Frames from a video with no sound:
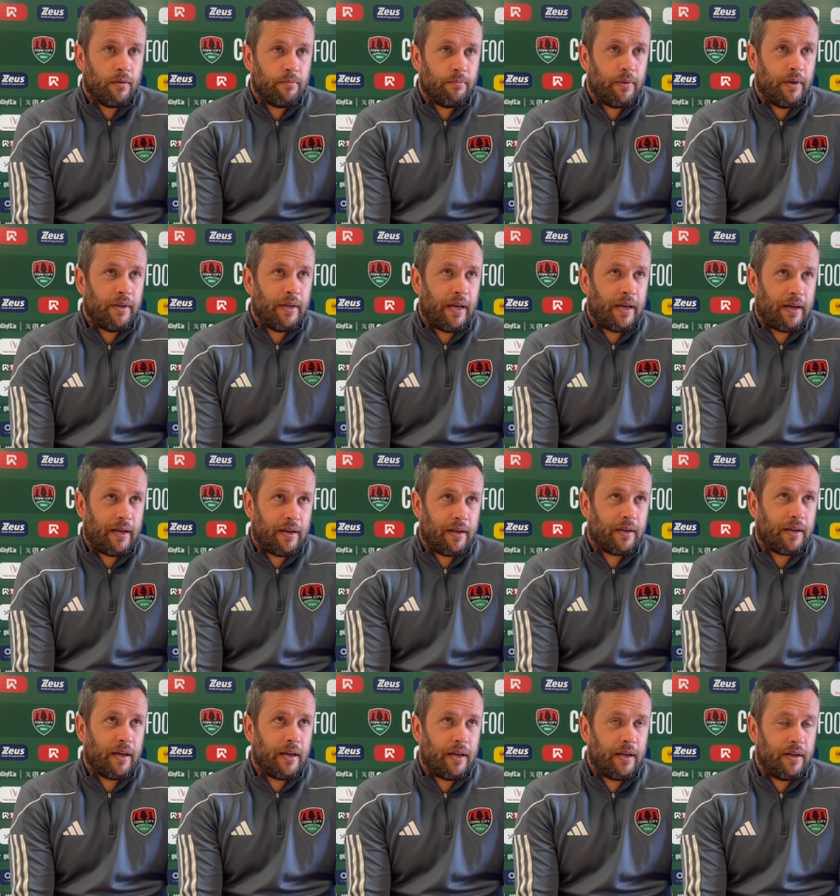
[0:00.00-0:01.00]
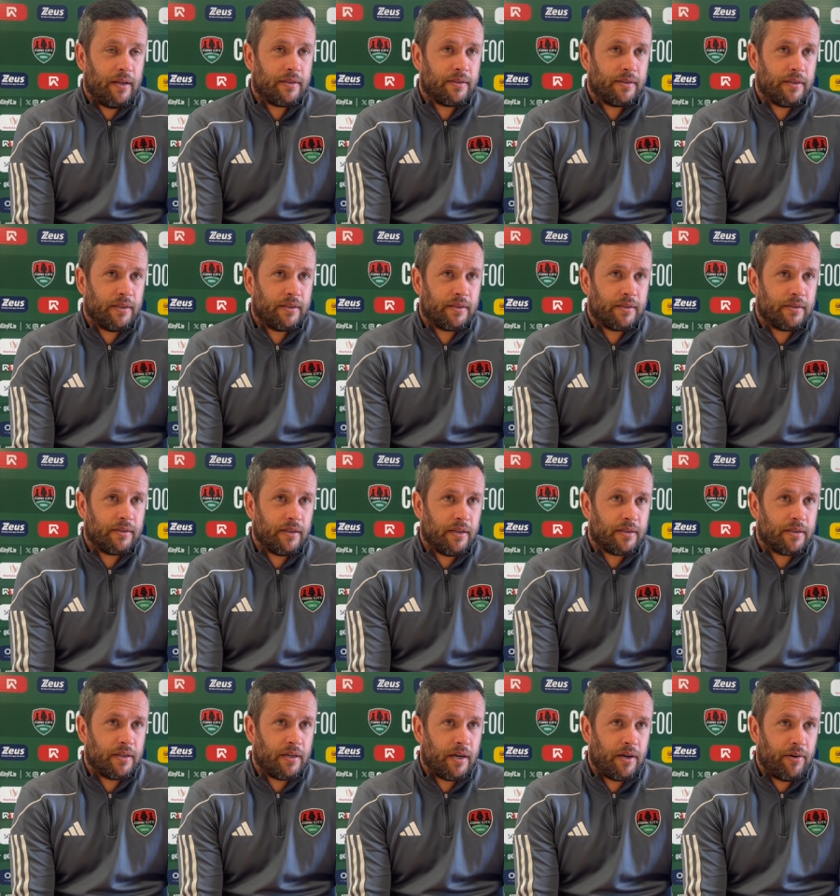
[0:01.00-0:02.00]
Yeah, and again, it's
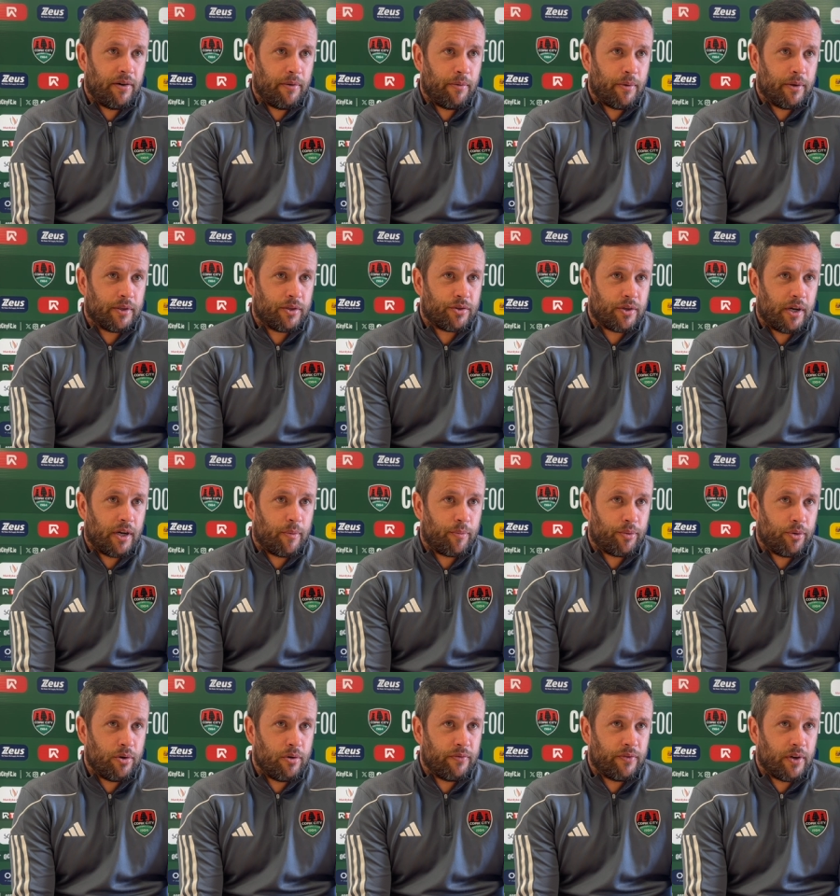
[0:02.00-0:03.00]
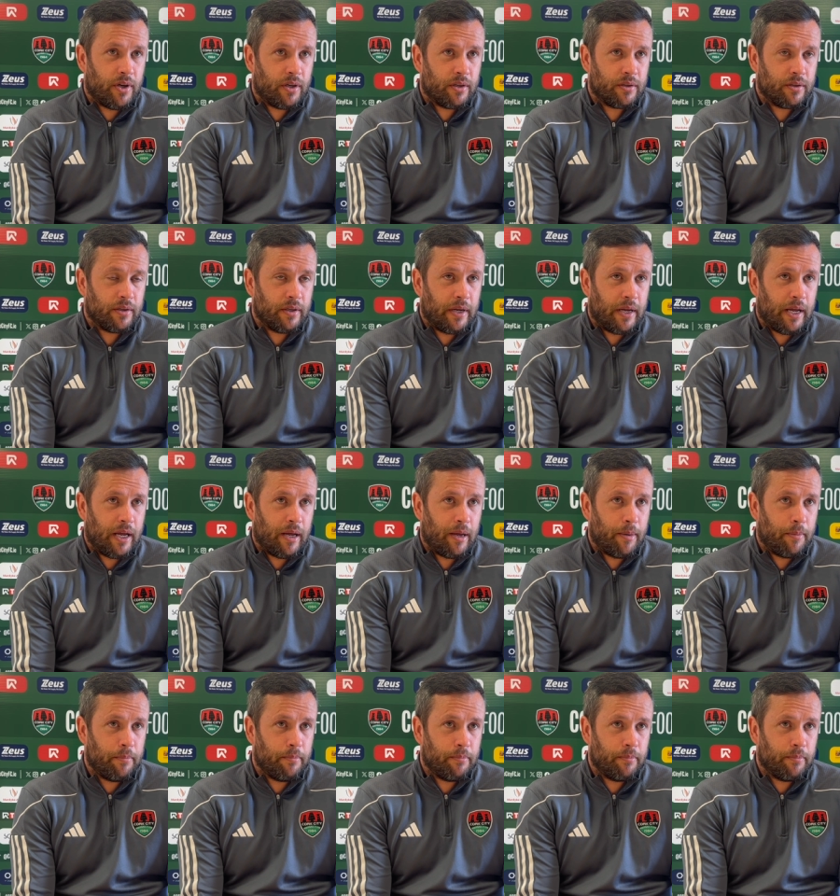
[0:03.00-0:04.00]
an area you want to try and improve on.
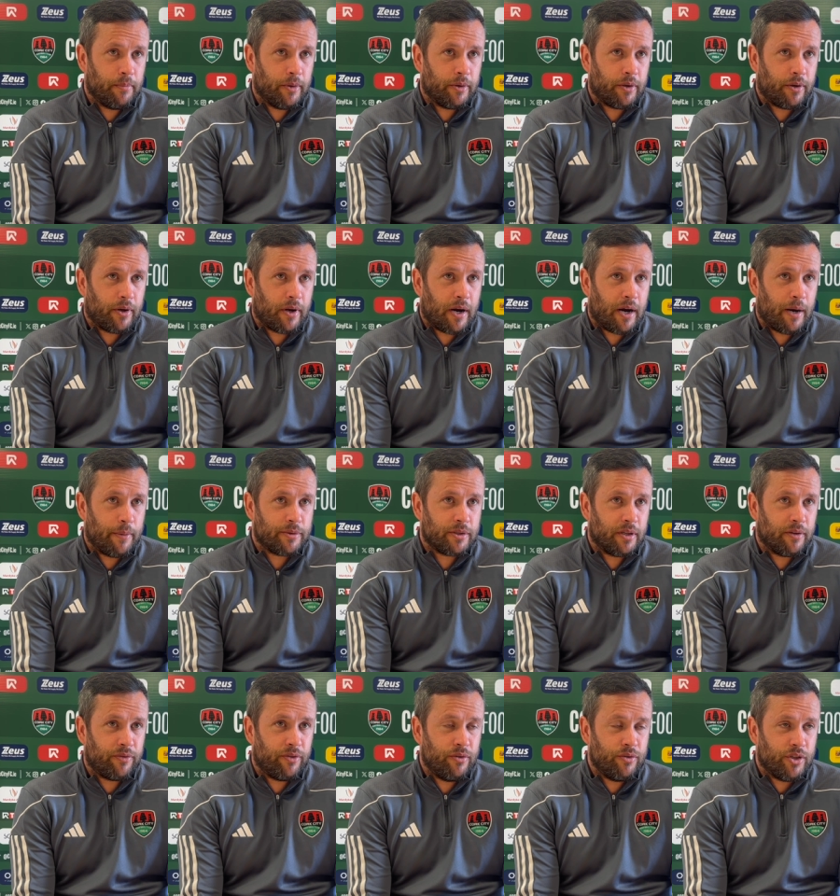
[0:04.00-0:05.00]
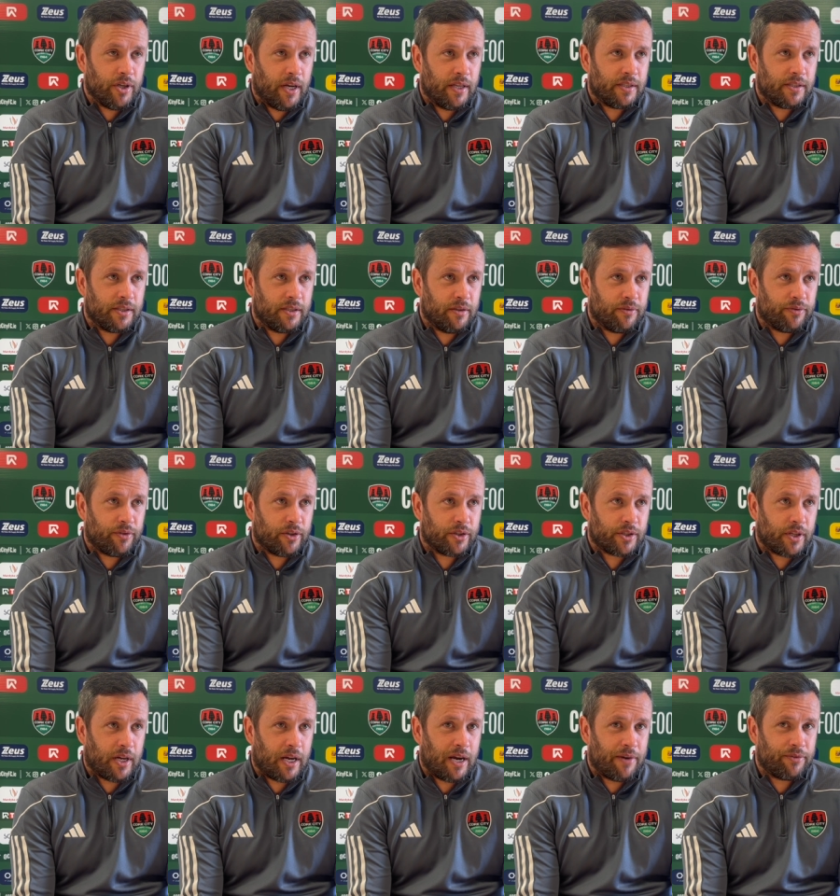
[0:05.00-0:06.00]
I thought Harps had a few chances in the first
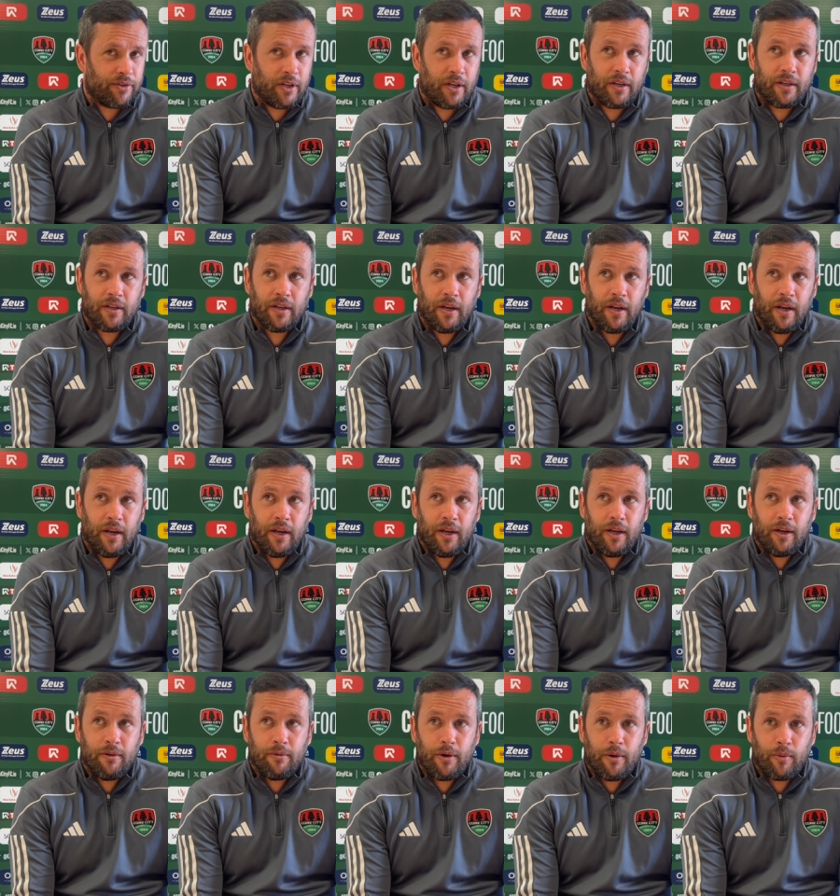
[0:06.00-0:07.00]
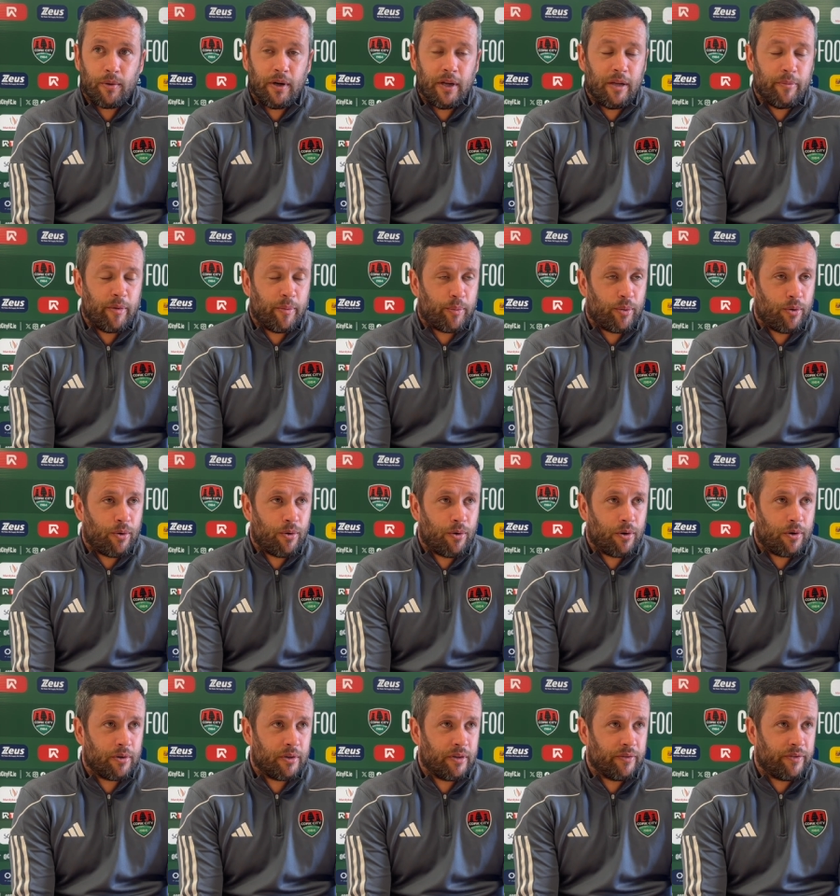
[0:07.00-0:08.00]
half that we were a little bit
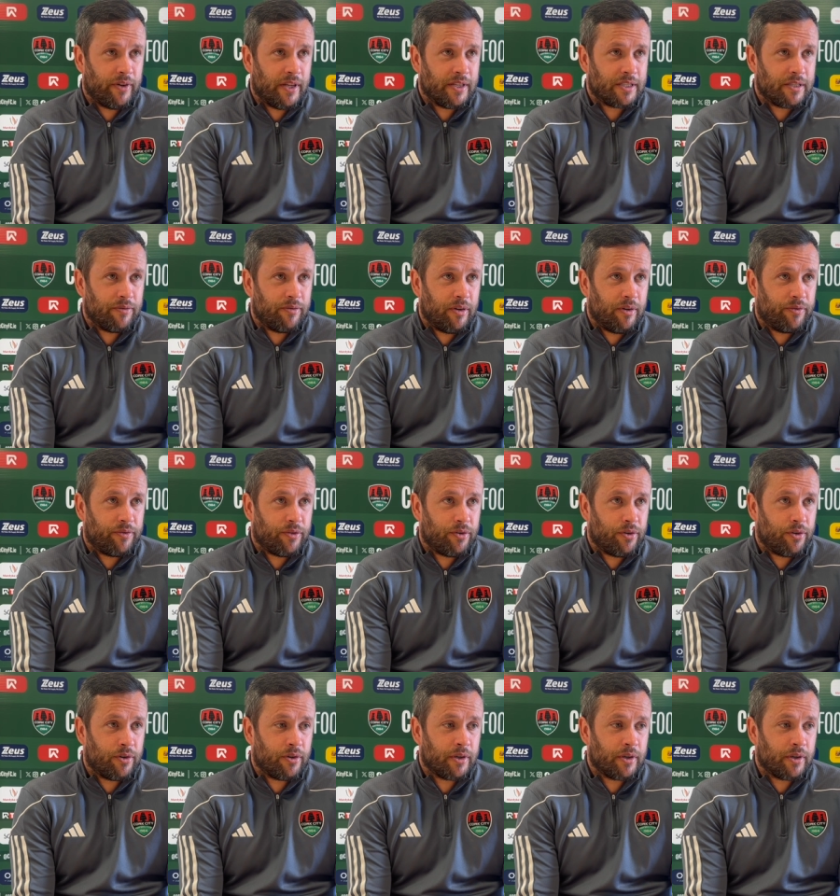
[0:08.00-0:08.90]
poor defensively for.